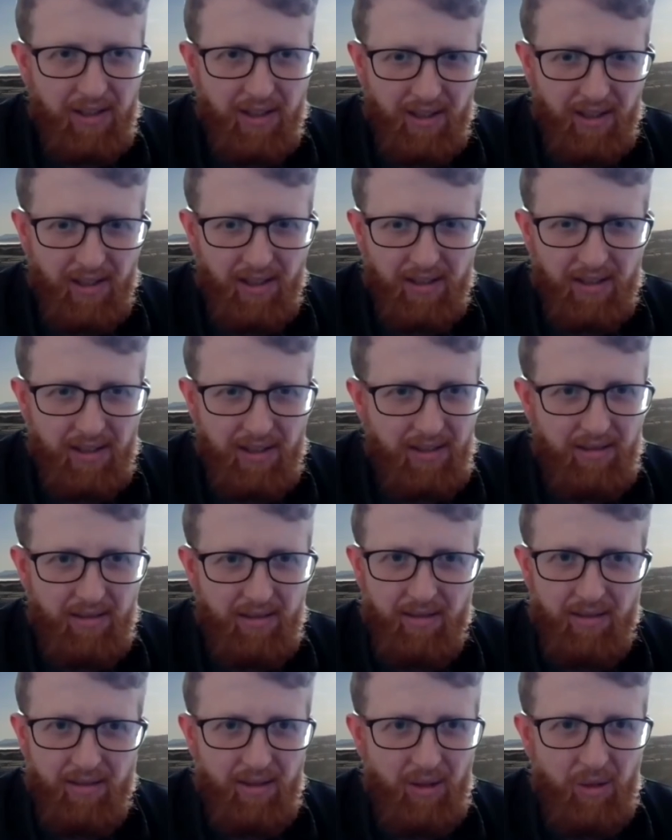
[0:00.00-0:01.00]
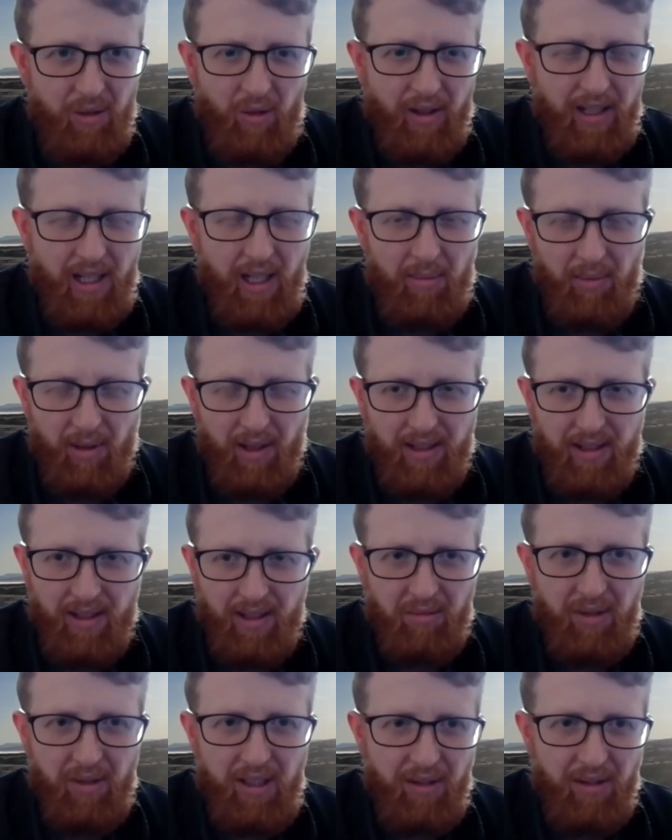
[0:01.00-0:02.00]
that it's quite happily
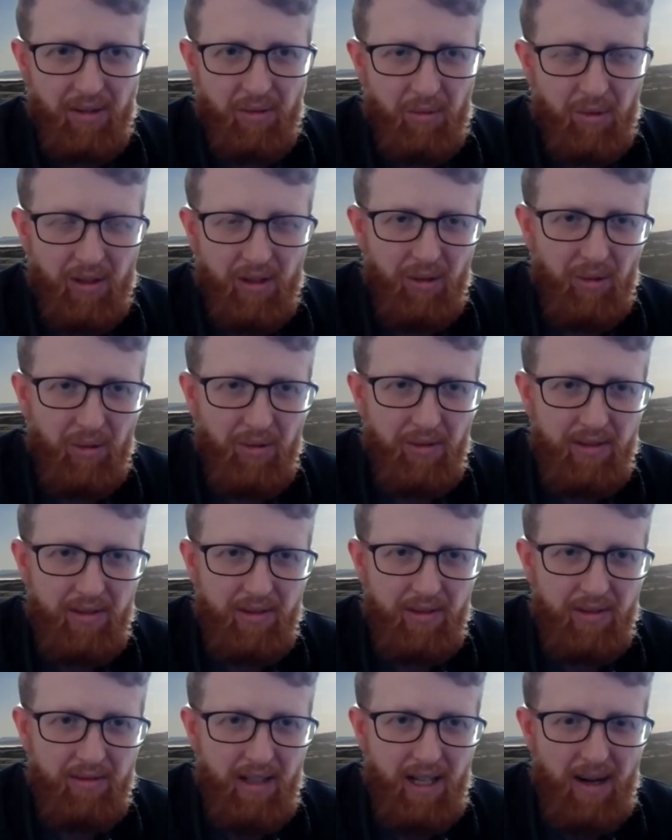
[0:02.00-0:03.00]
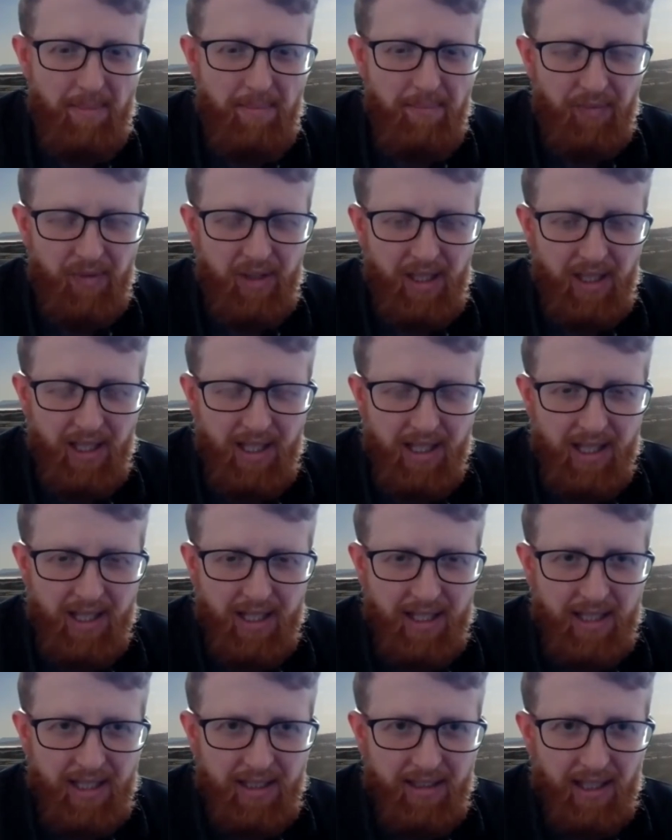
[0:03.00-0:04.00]
around the world. Um, mm.
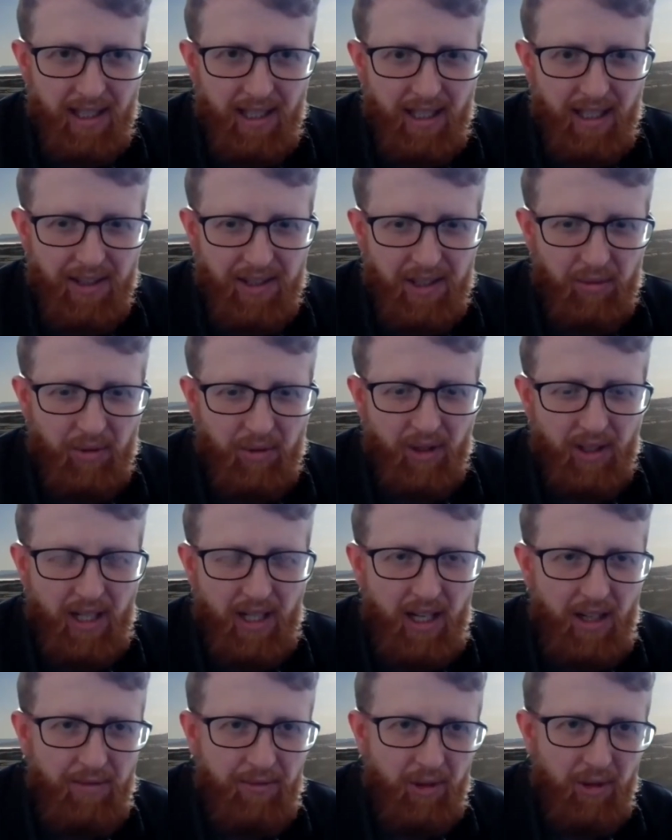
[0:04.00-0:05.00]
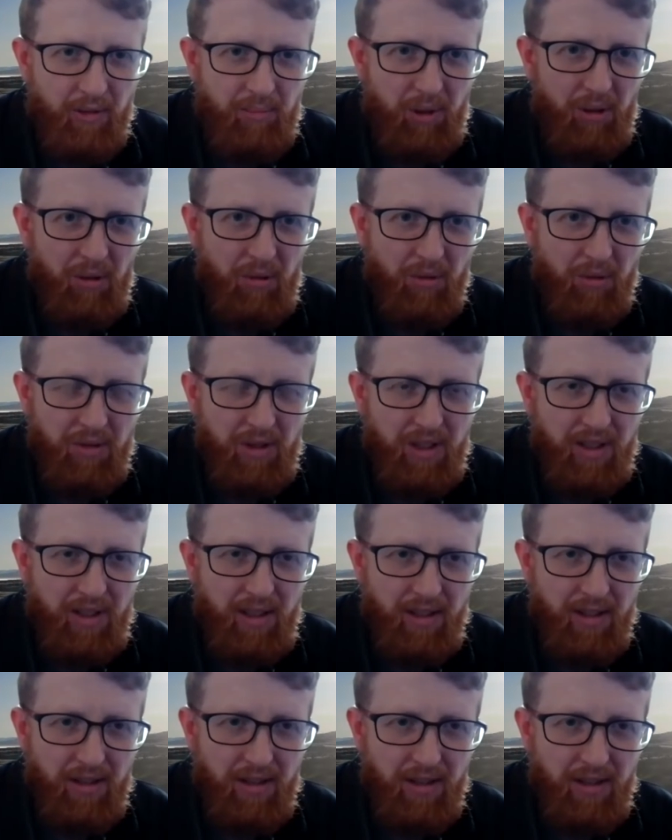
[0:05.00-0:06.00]
And so we've got a handful of pools
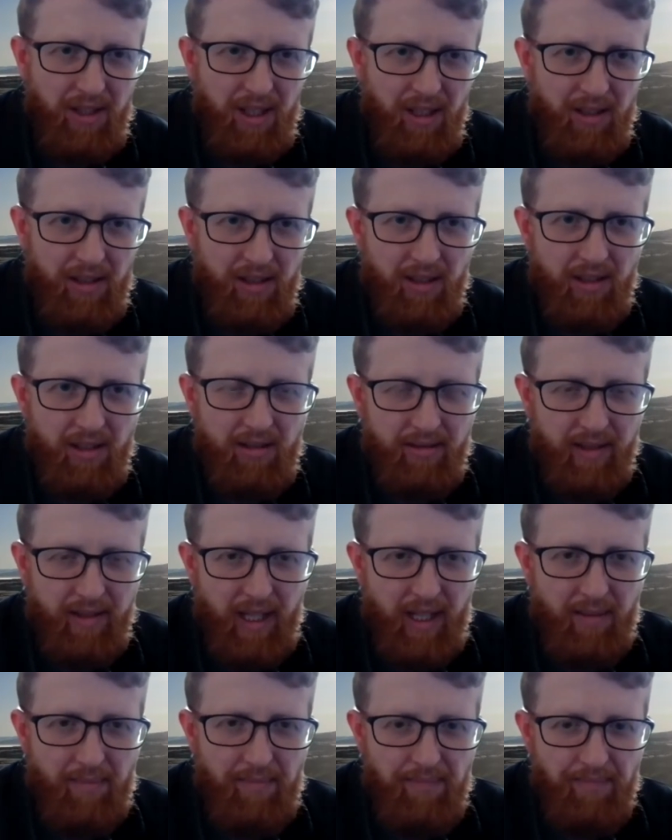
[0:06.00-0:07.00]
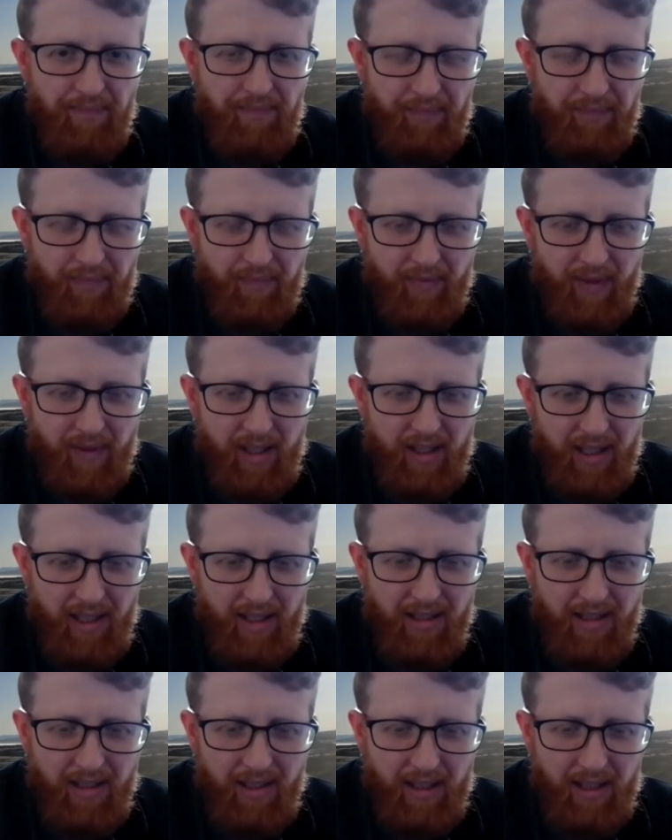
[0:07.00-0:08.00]
in New Zealand. Um,
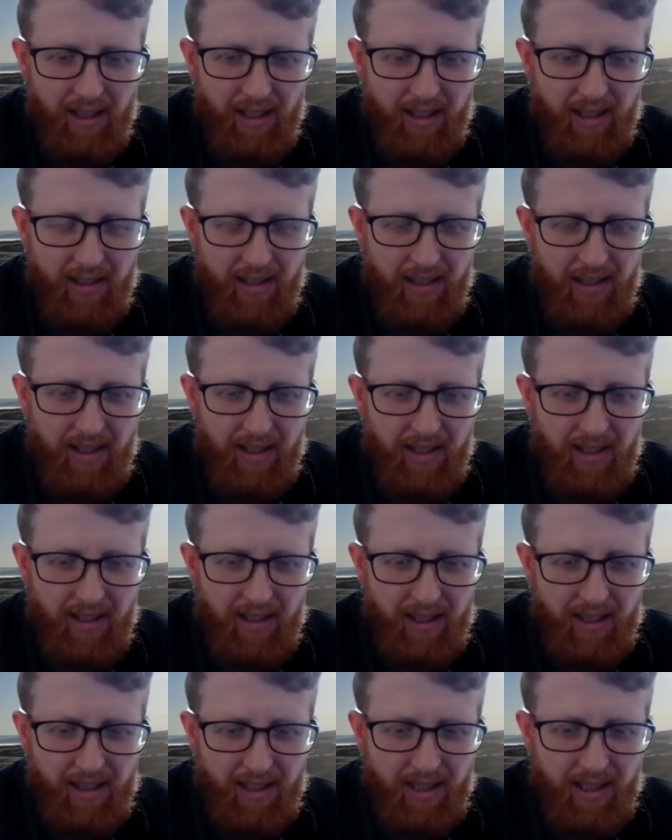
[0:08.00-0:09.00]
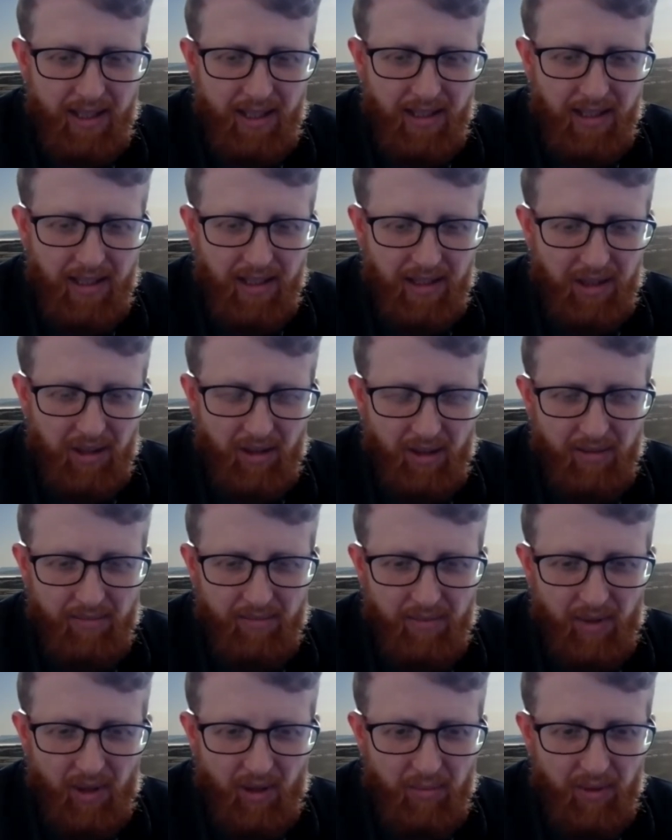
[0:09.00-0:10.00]
and uh, yeah, so I've,
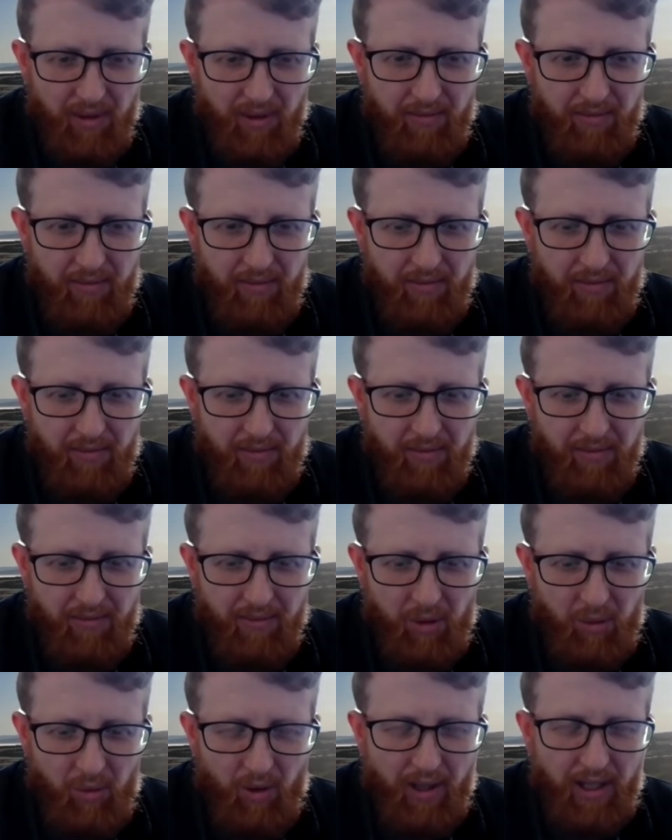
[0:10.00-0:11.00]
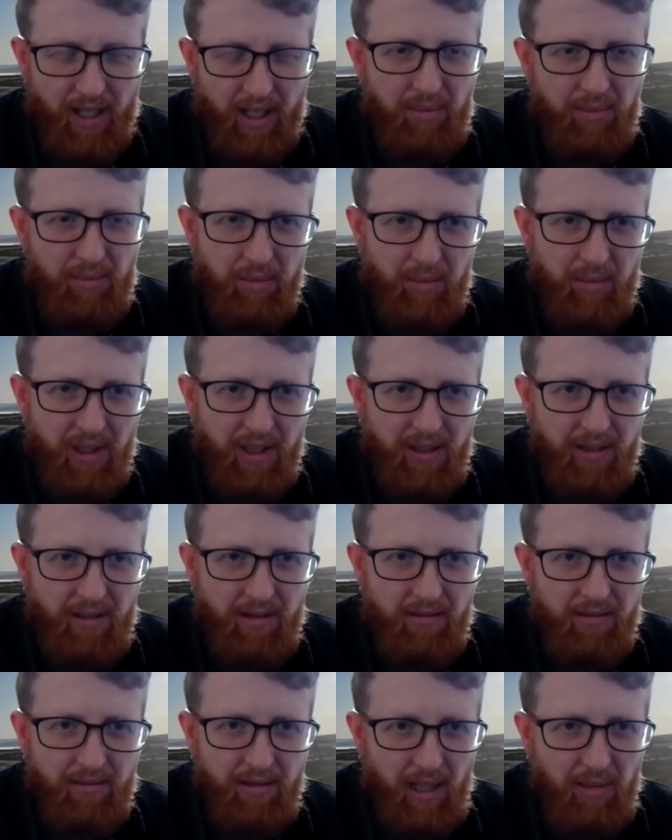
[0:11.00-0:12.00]
I've been quite happy to be
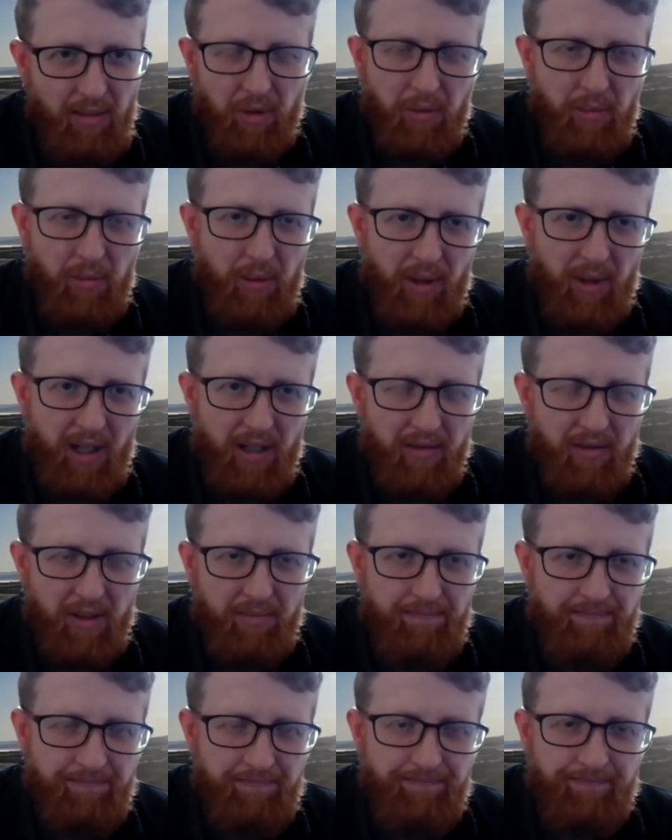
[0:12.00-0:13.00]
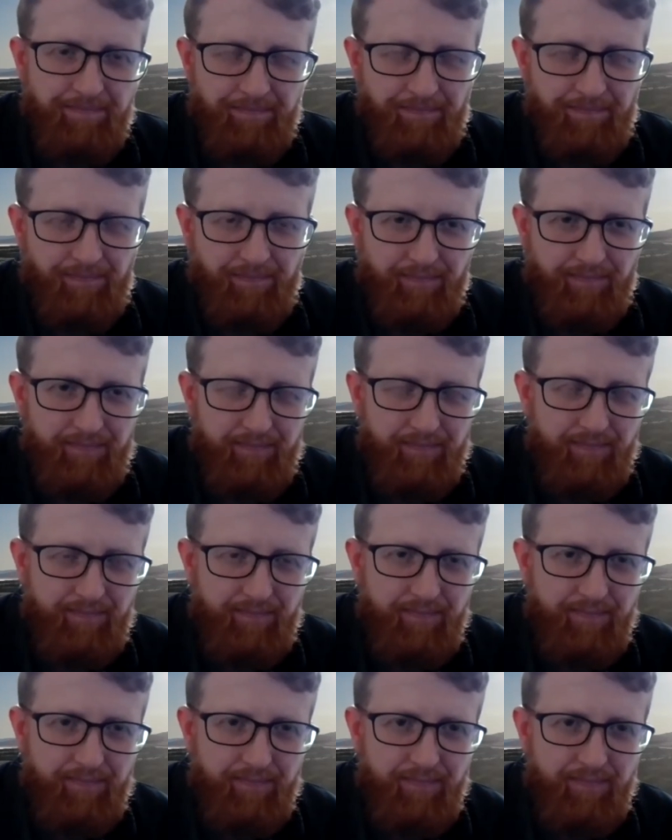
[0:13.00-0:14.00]
able to be part of it. Okay.
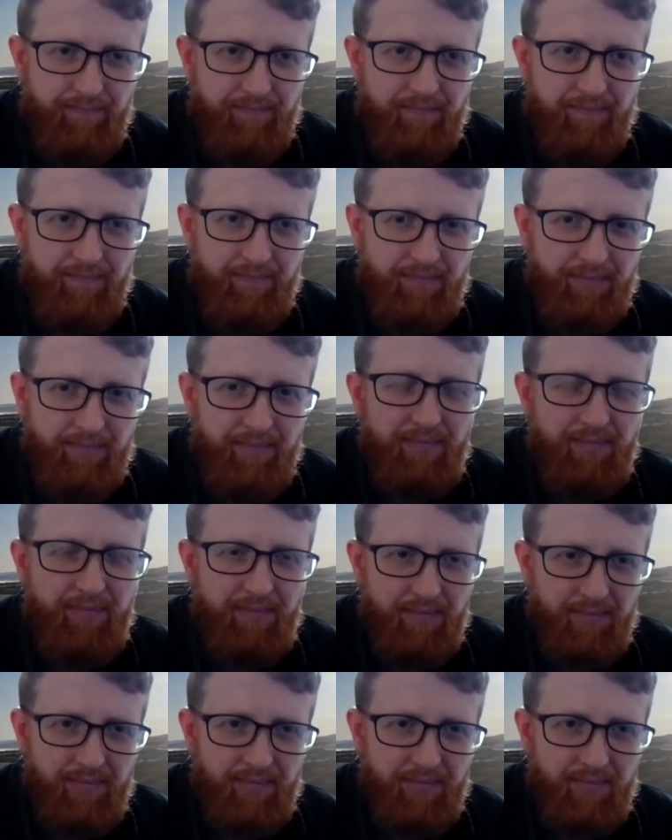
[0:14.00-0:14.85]
Okay. And